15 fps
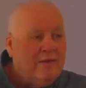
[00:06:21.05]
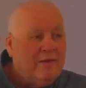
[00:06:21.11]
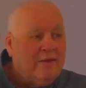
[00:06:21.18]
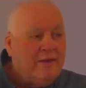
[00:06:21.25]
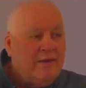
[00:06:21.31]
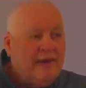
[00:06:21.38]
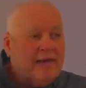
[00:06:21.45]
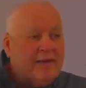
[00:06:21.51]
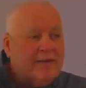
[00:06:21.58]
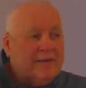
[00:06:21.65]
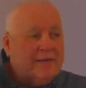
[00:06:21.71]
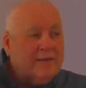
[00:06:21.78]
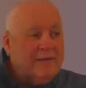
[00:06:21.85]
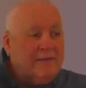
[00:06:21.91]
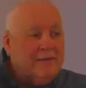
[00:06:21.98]

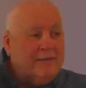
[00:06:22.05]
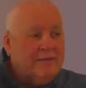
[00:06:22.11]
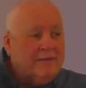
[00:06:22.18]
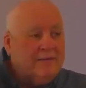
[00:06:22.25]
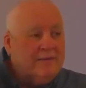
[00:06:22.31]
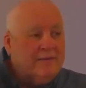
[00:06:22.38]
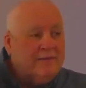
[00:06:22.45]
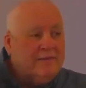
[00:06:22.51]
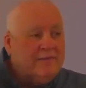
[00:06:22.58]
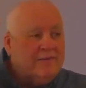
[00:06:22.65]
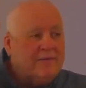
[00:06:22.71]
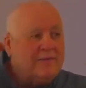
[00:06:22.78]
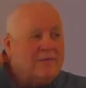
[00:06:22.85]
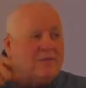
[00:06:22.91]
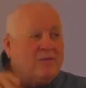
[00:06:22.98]
Next.
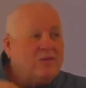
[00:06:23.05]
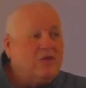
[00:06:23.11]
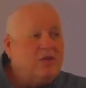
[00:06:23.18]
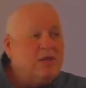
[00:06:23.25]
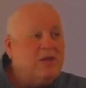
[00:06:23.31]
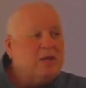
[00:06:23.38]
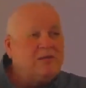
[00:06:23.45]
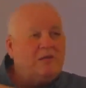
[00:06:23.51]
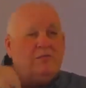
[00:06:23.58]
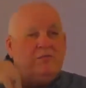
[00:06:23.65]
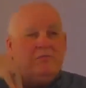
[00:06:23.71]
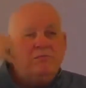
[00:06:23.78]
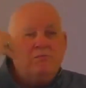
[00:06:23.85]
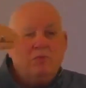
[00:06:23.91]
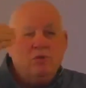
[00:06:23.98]
Just
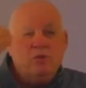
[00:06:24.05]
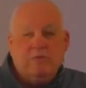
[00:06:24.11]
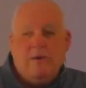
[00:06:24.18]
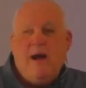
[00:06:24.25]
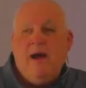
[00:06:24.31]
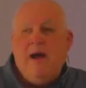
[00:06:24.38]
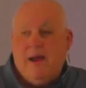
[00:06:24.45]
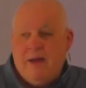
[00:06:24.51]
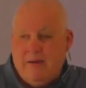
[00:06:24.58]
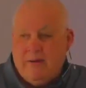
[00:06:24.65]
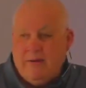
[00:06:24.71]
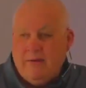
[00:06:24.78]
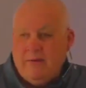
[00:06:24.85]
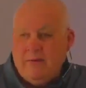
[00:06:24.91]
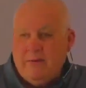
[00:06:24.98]
move on.
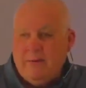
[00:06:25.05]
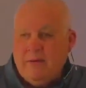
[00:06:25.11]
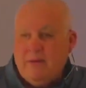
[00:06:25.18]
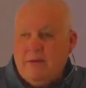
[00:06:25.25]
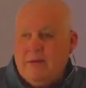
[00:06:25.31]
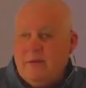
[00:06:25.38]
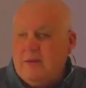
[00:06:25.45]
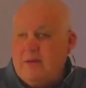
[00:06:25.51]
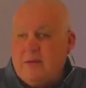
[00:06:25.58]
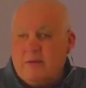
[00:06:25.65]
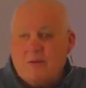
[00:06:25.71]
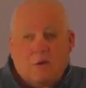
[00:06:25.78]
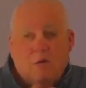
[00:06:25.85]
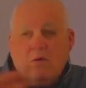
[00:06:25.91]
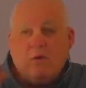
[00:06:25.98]

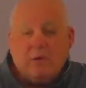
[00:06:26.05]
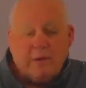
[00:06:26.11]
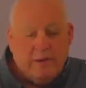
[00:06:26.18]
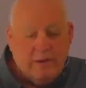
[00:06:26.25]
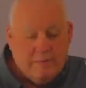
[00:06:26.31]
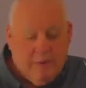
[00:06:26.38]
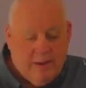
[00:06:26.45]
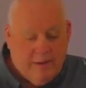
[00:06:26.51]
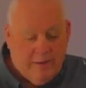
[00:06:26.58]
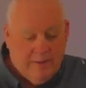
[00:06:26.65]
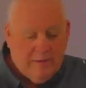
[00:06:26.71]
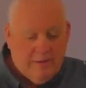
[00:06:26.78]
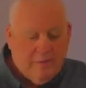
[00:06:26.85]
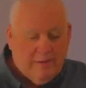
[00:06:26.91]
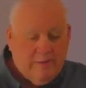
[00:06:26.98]
Don't worry about it.
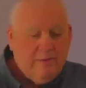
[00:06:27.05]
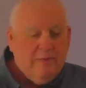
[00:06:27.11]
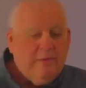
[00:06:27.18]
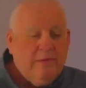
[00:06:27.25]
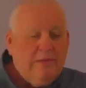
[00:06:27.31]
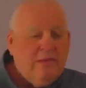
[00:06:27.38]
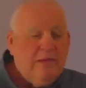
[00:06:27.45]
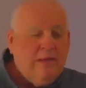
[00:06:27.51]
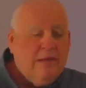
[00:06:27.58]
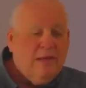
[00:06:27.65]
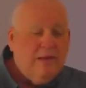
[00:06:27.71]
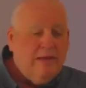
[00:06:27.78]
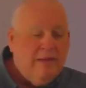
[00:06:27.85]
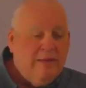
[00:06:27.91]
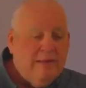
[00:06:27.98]

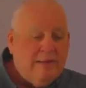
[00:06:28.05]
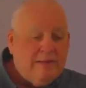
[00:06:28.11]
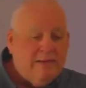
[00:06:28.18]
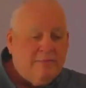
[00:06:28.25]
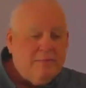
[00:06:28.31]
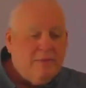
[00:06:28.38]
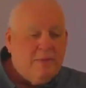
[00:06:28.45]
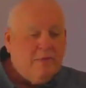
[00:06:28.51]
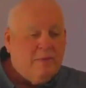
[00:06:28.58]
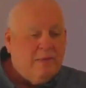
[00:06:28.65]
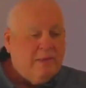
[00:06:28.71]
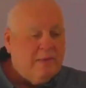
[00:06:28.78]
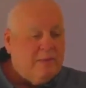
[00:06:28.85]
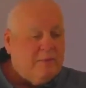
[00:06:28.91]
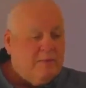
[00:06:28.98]
That's up to the
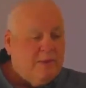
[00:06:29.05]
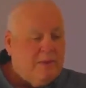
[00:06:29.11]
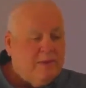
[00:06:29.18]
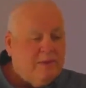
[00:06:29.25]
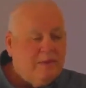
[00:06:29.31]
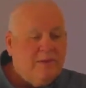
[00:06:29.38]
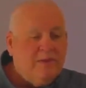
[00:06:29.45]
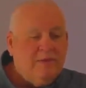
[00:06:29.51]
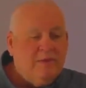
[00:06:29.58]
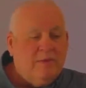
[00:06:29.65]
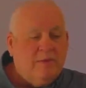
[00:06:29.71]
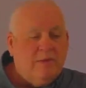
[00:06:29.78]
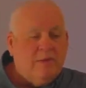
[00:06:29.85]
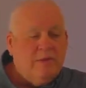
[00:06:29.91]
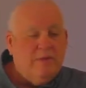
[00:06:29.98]
Holy Spirit
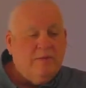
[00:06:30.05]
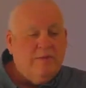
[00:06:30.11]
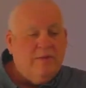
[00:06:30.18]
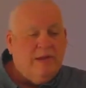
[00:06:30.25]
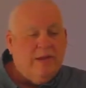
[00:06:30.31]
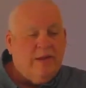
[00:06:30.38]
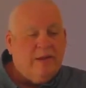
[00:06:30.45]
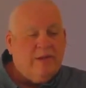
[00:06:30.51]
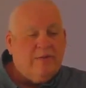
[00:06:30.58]
to do that.